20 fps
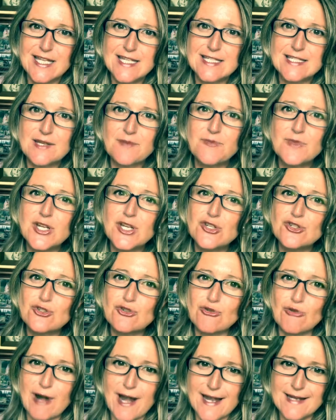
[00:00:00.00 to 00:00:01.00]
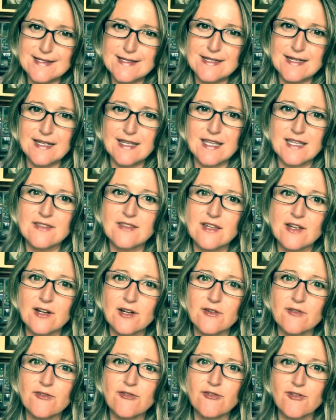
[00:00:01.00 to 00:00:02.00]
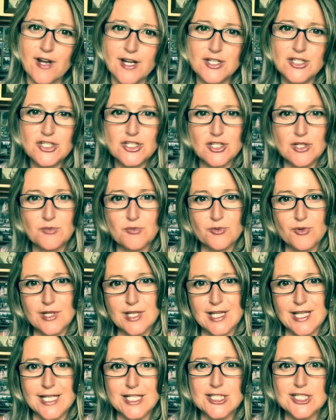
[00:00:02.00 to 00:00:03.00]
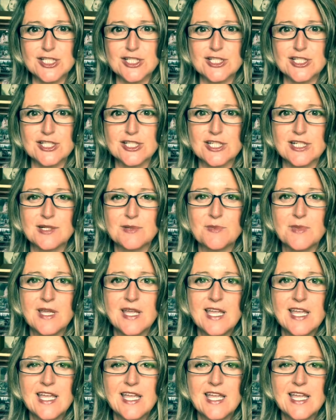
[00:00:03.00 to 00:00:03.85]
something drastic in their friendship relationship.